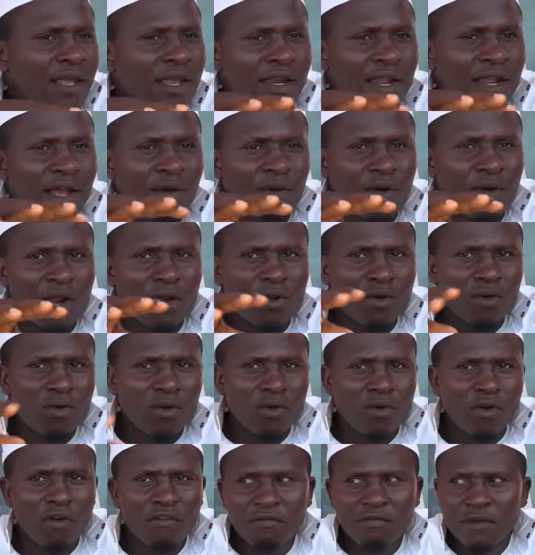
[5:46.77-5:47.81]
In our
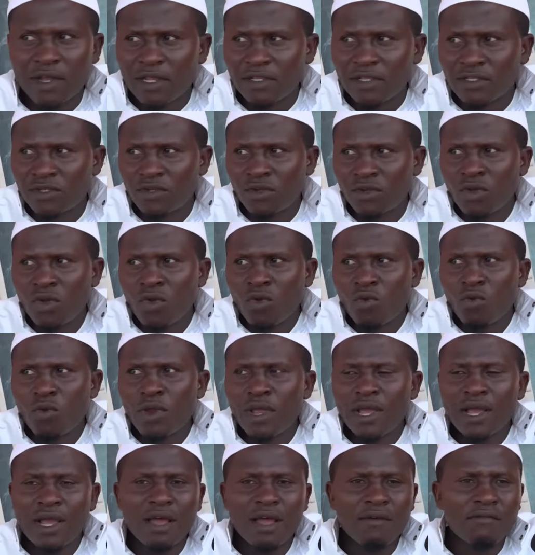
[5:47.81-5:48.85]
local government,
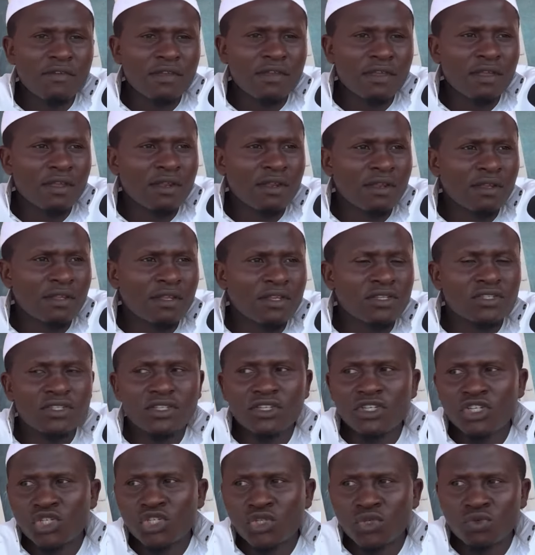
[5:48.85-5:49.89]
we are having
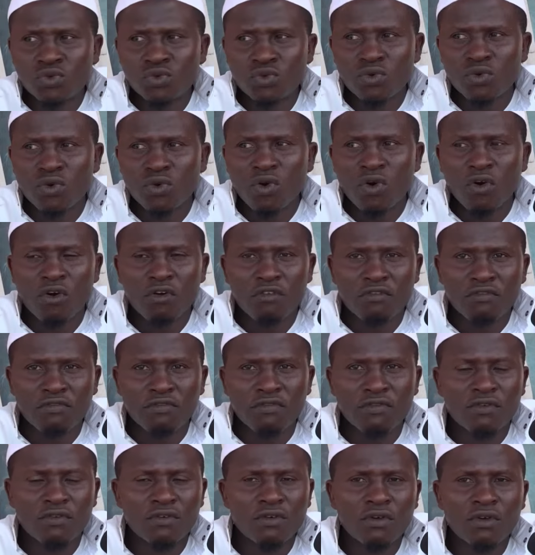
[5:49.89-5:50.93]
this issue of
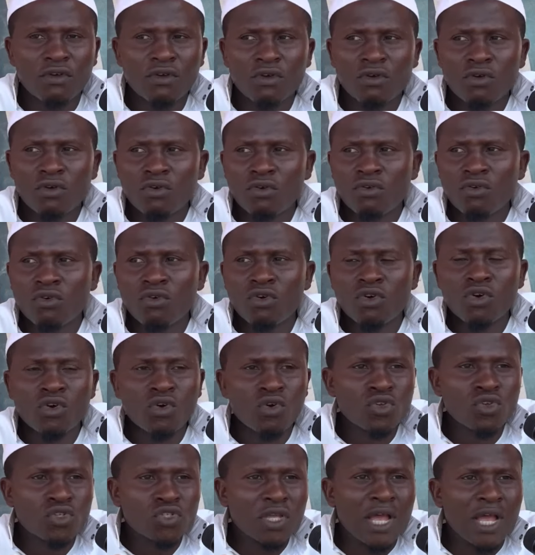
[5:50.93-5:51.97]

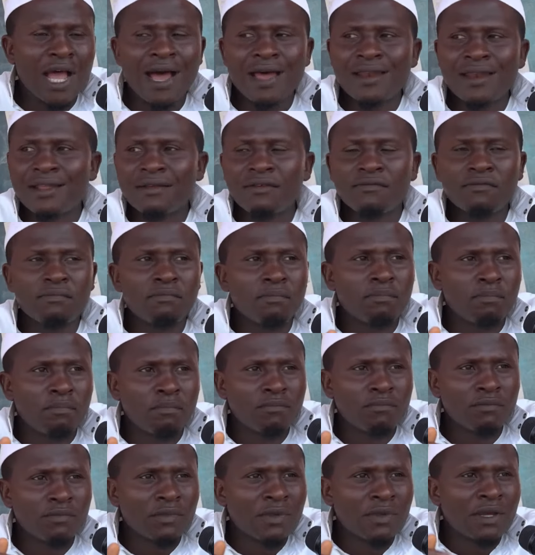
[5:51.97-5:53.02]
roads and
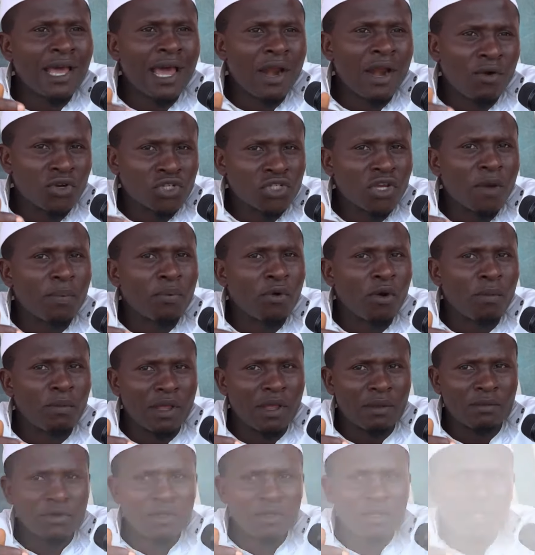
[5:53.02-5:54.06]
erosion
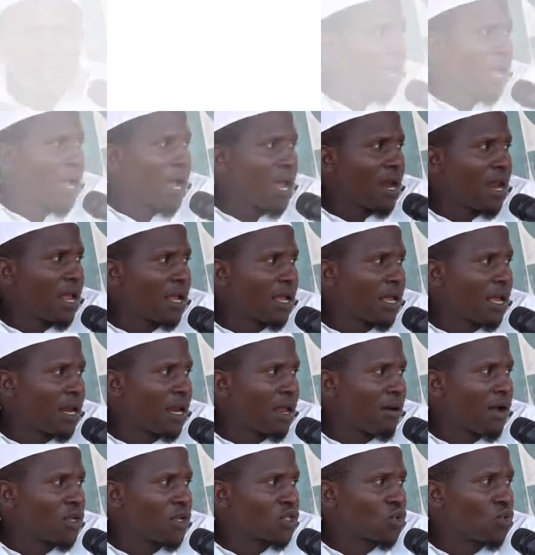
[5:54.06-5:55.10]
problem. And
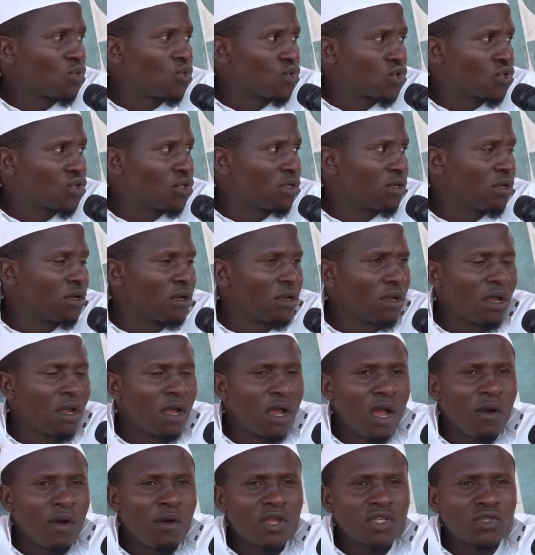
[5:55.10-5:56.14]
again, our schools.
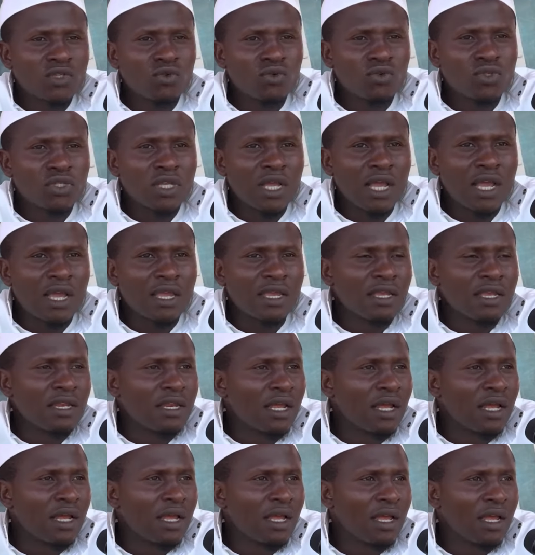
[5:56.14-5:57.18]
Our schools are,
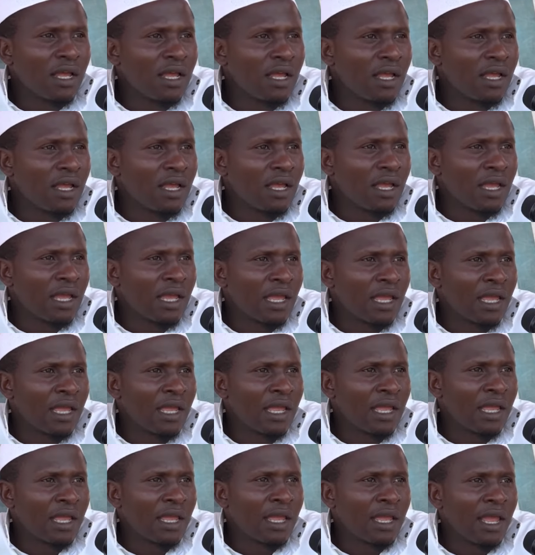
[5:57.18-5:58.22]
in,
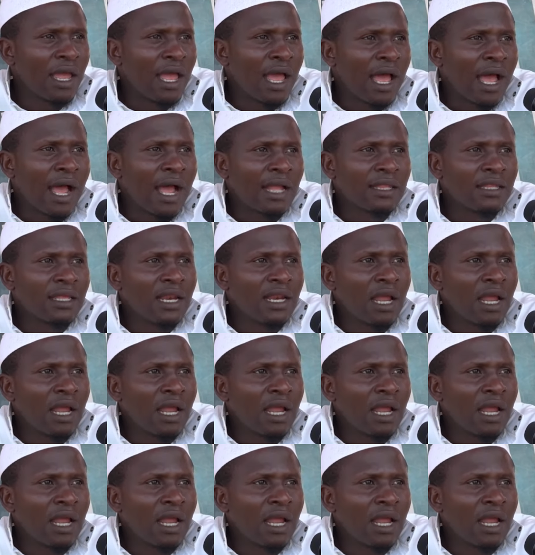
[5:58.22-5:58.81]
uh, are